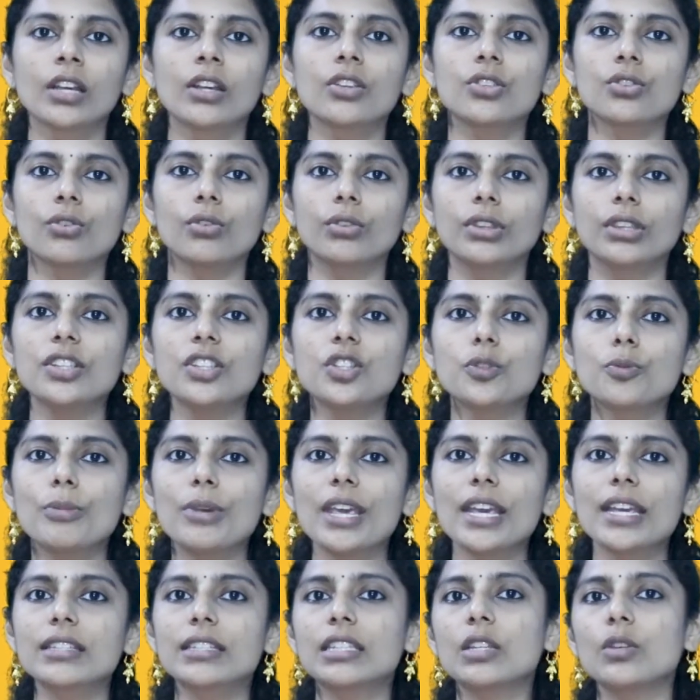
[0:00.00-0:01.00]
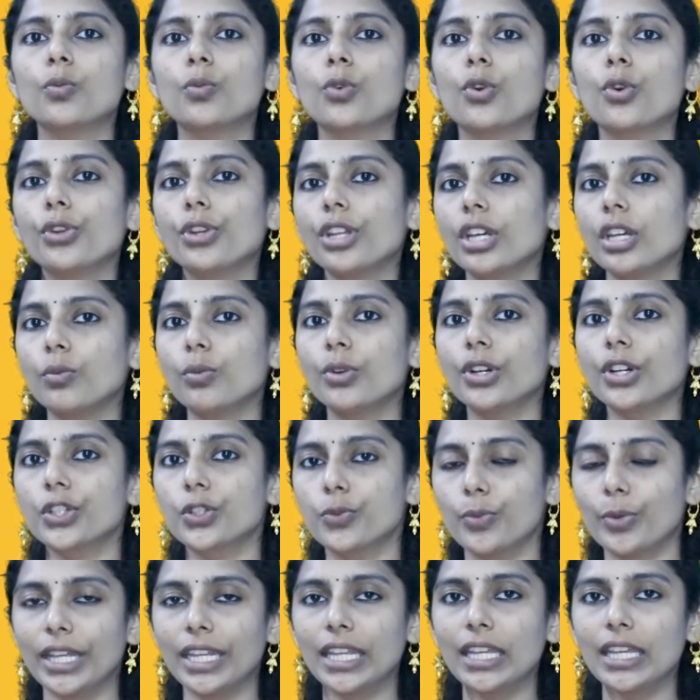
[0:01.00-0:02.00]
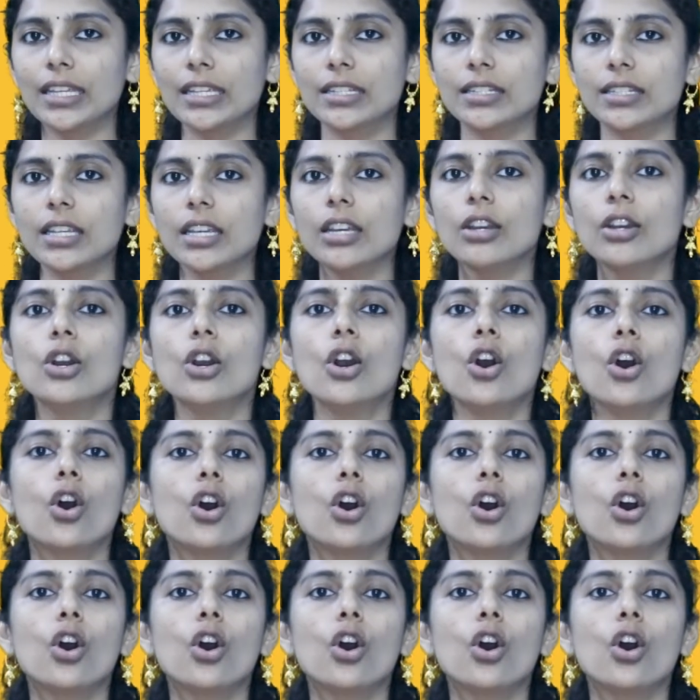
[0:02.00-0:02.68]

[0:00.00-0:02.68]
So this makes the courier works very easy.